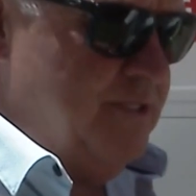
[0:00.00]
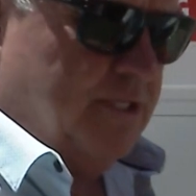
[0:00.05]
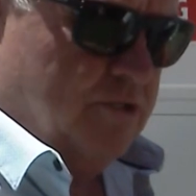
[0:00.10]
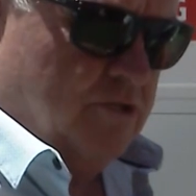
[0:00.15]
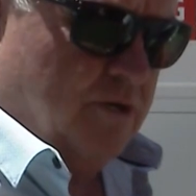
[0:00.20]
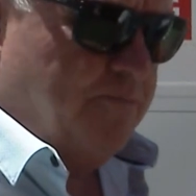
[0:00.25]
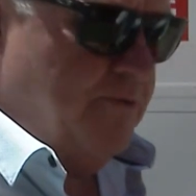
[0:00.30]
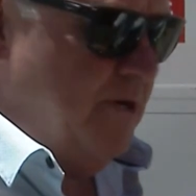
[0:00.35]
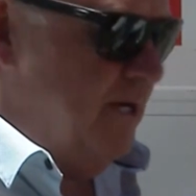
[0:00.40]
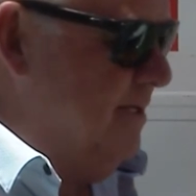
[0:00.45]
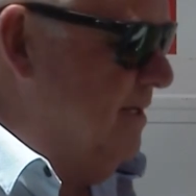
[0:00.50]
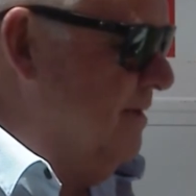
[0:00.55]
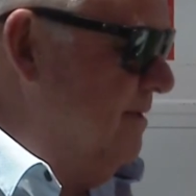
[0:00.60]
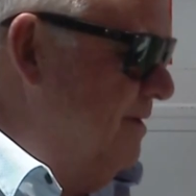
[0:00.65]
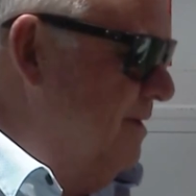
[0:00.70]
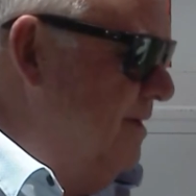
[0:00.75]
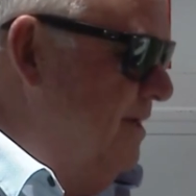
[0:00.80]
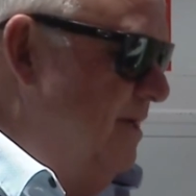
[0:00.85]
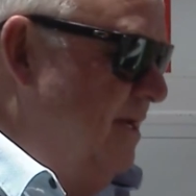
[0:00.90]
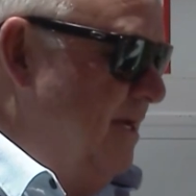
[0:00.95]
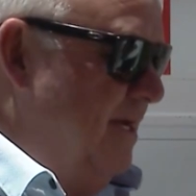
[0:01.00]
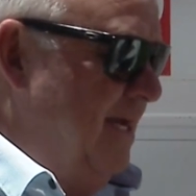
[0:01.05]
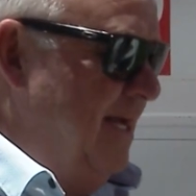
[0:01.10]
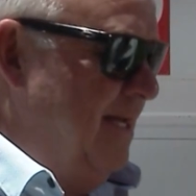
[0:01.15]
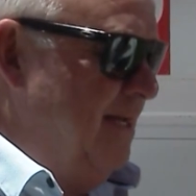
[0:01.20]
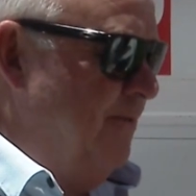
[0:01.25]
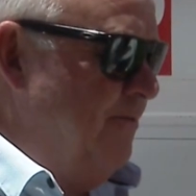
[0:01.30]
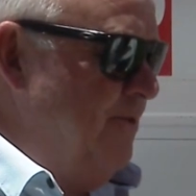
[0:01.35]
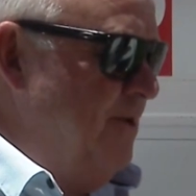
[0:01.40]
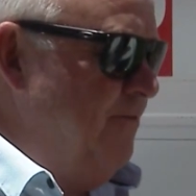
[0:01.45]
He's a top rider,
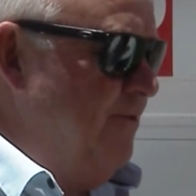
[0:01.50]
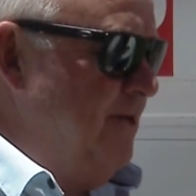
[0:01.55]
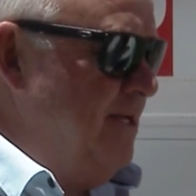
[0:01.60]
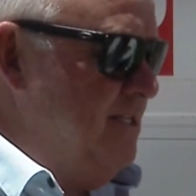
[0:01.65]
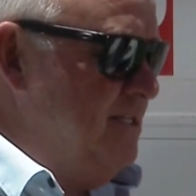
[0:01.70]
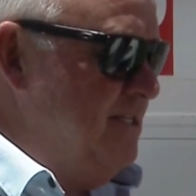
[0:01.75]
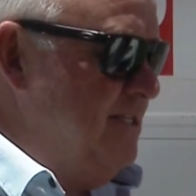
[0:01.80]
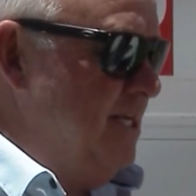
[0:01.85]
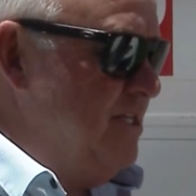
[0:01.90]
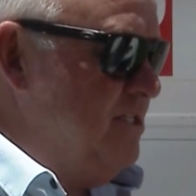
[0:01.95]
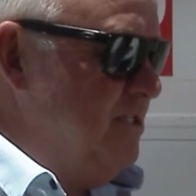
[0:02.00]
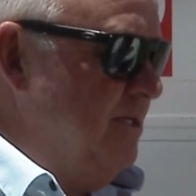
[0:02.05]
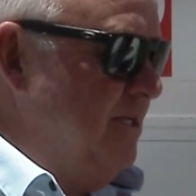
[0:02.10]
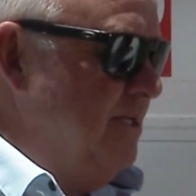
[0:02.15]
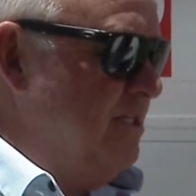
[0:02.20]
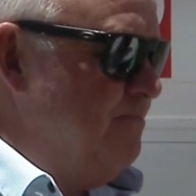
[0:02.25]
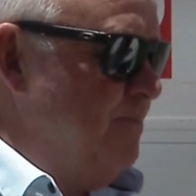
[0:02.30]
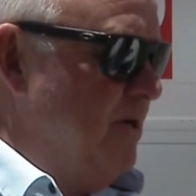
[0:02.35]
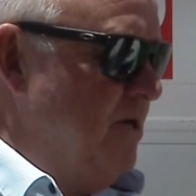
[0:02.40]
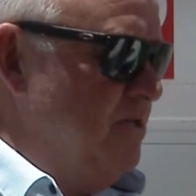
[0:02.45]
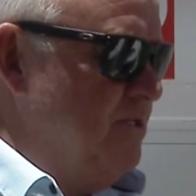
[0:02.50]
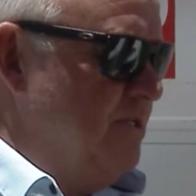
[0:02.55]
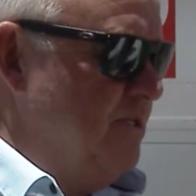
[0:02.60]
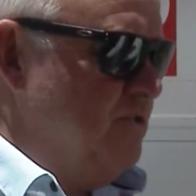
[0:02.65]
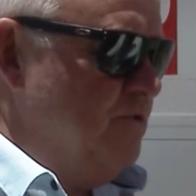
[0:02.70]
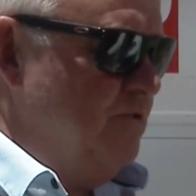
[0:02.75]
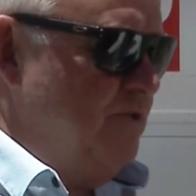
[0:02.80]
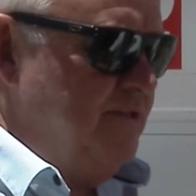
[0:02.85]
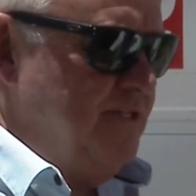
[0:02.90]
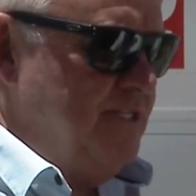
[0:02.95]
and I think the international exposure.
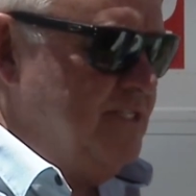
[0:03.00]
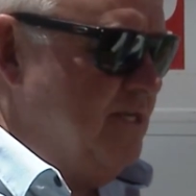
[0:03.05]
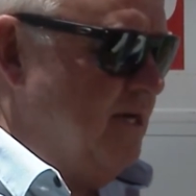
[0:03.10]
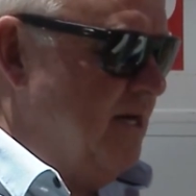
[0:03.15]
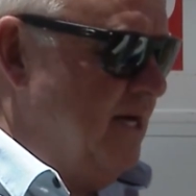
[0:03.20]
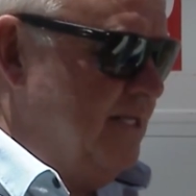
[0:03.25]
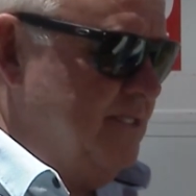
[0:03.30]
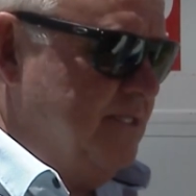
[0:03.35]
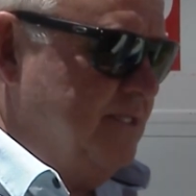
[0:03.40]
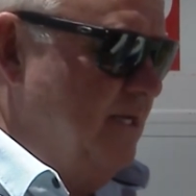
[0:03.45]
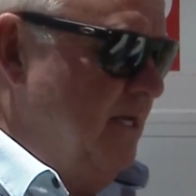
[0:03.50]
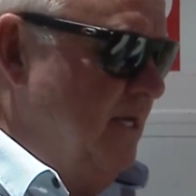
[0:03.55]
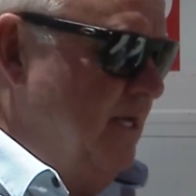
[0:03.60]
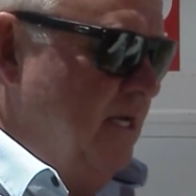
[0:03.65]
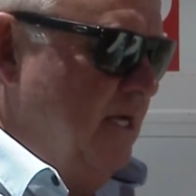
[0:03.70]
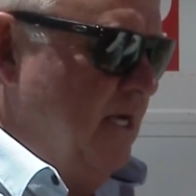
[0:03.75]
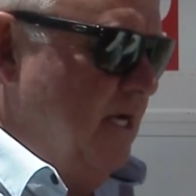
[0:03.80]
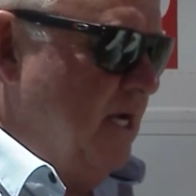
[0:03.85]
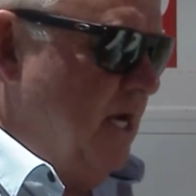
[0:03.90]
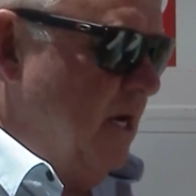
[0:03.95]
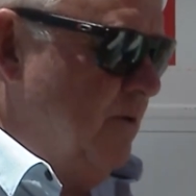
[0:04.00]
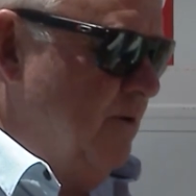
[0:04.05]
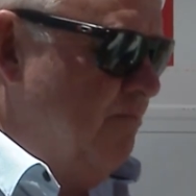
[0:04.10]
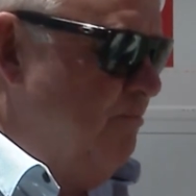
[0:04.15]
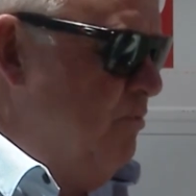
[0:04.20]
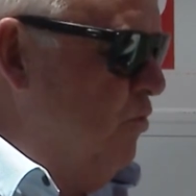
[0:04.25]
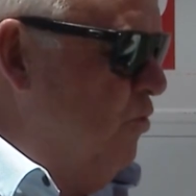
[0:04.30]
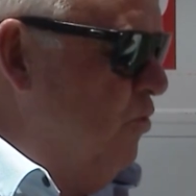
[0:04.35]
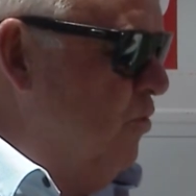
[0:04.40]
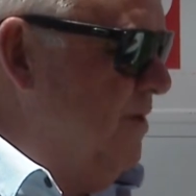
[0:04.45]
As soon as these guys go
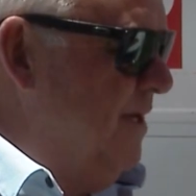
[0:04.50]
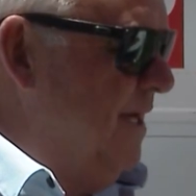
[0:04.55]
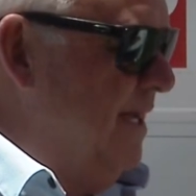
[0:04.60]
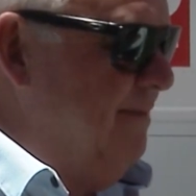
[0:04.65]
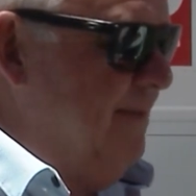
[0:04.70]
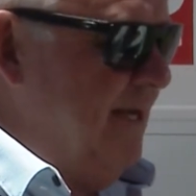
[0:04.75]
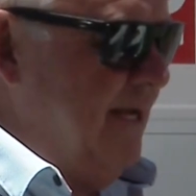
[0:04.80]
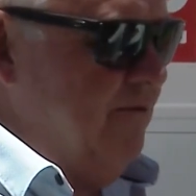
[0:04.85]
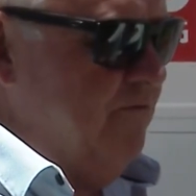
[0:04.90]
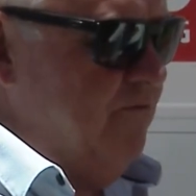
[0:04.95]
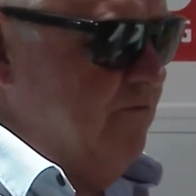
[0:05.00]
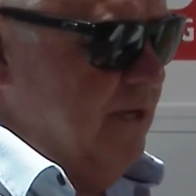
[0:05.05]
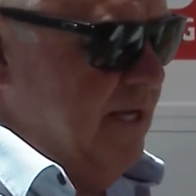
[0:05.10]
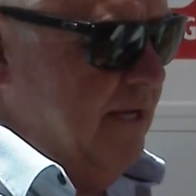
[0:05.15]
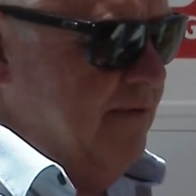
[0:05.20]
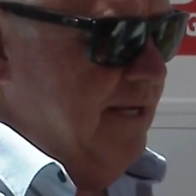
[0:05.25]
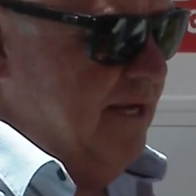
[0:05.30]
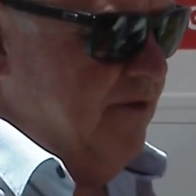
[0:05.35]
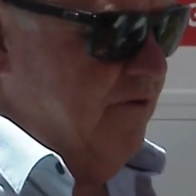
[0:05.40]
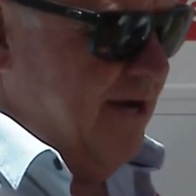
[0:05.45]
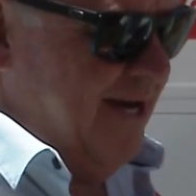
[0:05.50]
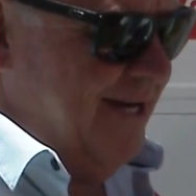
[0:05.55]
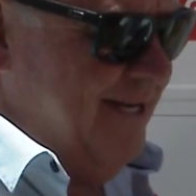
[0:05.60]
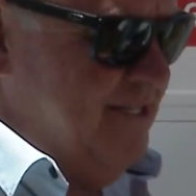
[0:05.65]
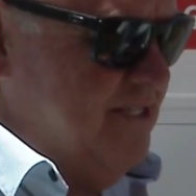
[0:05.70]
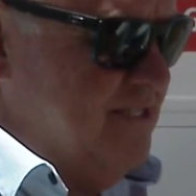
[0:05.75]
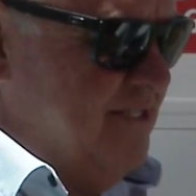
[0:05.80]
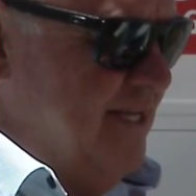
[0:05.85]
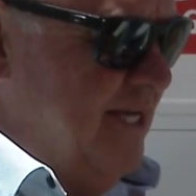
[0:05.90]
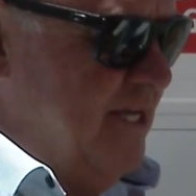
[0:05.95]
abroad and they ride
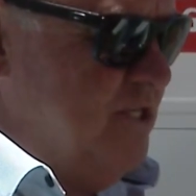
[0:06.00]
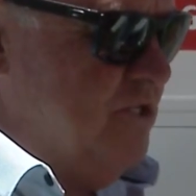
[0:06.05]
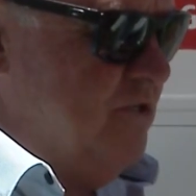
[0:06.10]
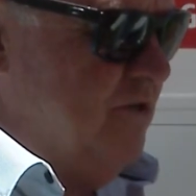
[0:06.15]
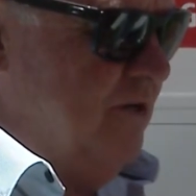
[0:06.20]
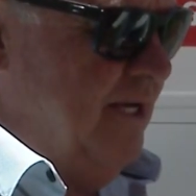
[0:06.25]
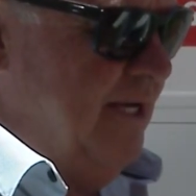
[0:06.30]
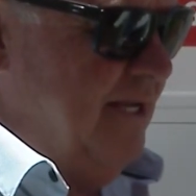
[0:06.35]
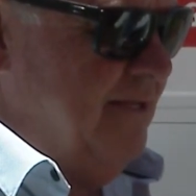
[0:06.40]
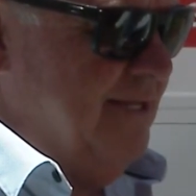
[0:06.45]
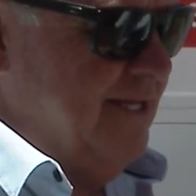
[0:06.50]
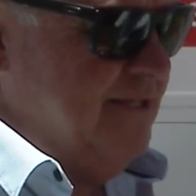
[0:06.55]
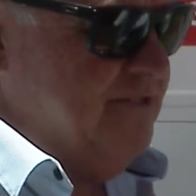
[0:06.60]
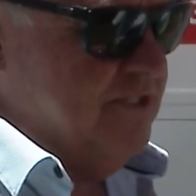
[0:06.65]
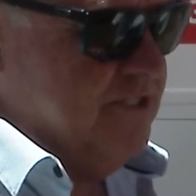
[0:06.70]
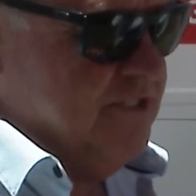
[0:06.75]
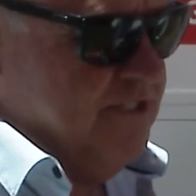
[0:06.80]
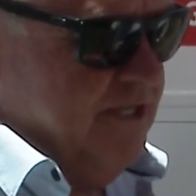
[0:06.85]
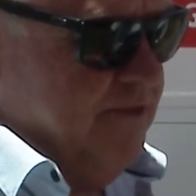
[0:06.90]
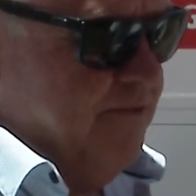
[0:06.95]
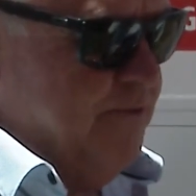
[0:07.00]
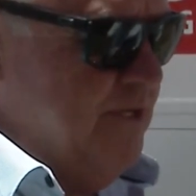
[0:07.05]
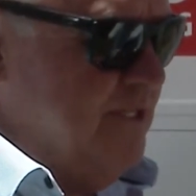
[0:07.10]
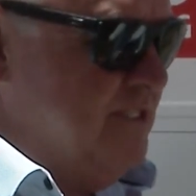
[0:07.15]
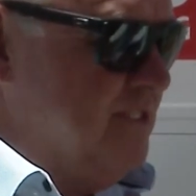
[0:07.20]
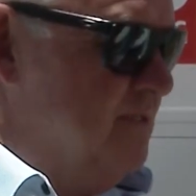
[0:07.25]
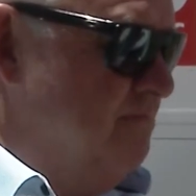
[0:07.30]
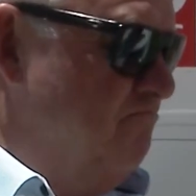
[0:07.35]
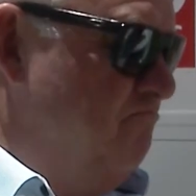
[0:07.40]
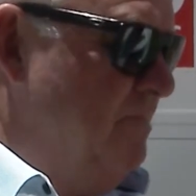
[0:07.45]
internationally and they just see
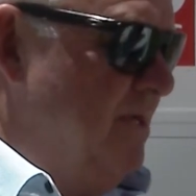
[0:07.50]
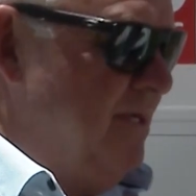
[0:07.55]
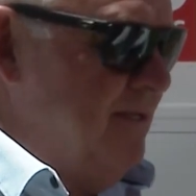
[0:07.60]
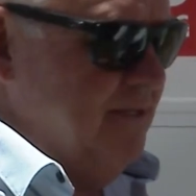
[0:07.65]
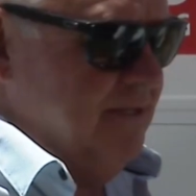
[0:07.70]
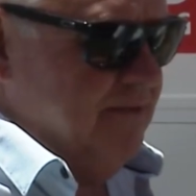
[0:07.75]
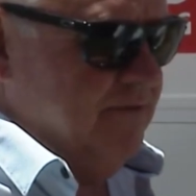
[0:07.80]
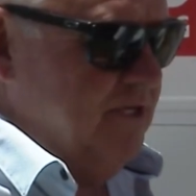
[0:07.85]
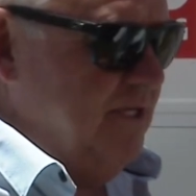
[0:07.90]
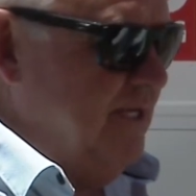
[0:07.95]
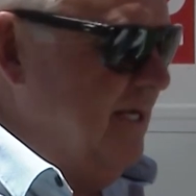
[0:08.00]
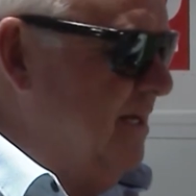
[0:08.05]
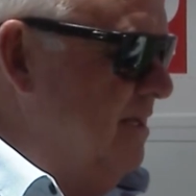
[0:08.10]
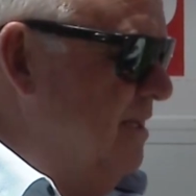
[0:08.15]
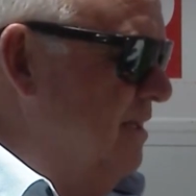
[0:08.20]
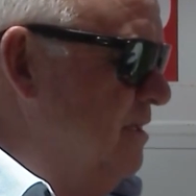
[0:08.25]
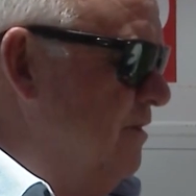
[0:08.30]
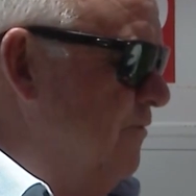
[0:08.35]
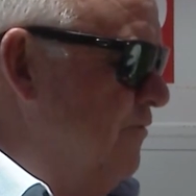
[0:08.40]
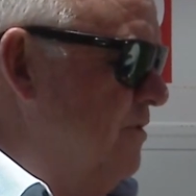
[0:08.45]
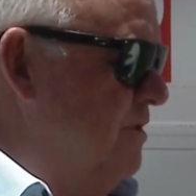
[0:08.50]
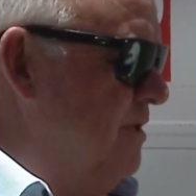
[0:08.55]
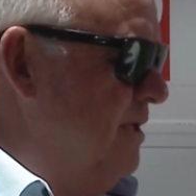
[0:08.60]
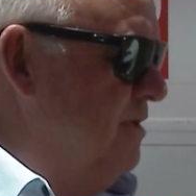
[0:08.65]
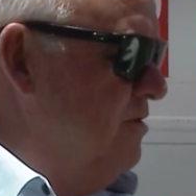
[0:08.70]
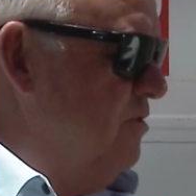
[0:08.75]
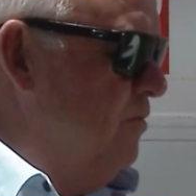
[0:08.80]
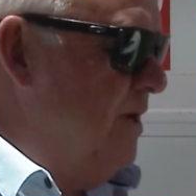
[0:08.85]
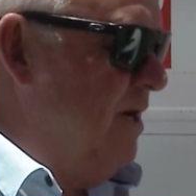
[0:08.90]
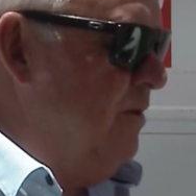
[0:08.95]
things, a little
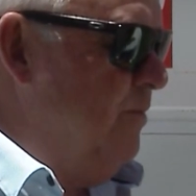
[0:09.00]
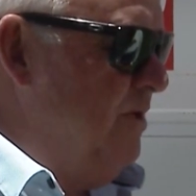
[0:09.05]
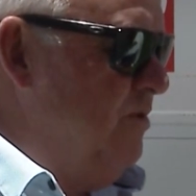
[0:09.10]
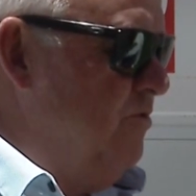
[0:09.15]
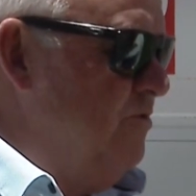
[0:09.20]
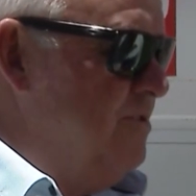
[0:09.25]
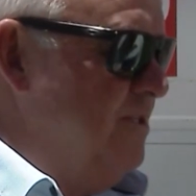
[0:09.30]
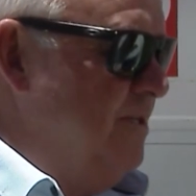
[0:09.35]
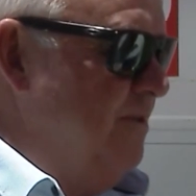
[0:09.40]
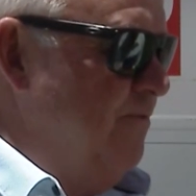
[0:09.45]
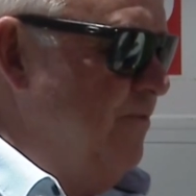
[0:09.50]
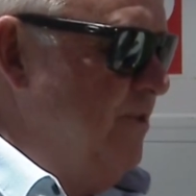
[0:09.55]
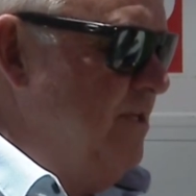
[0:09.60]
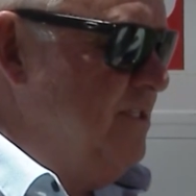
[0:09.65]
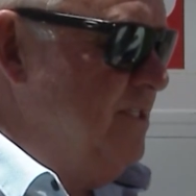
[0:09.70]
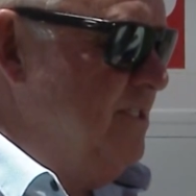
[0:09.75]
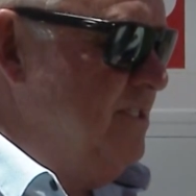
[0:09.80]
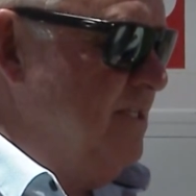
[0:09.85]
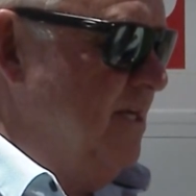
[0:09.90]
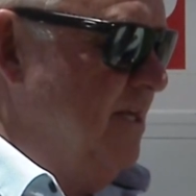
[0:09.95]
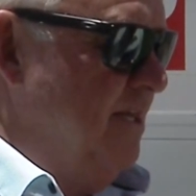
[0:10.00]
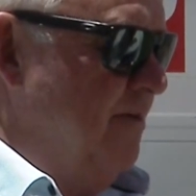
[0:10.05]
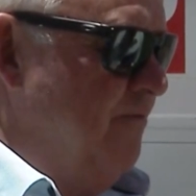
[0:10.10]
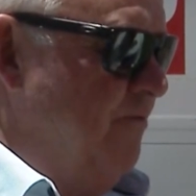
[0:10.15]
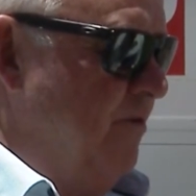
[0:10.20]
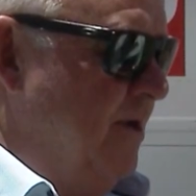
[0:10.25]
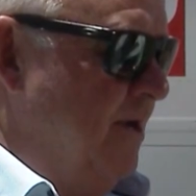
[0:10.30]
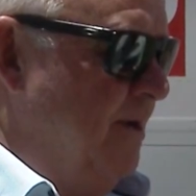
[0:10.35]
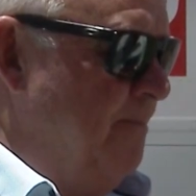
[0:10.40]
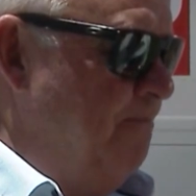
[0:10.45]
differently to the way we do see things in South
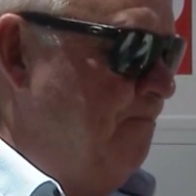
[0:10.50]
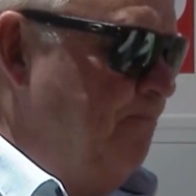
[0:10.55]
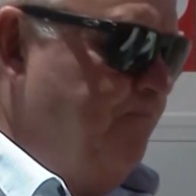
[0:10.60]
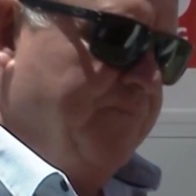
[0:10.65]
Africa,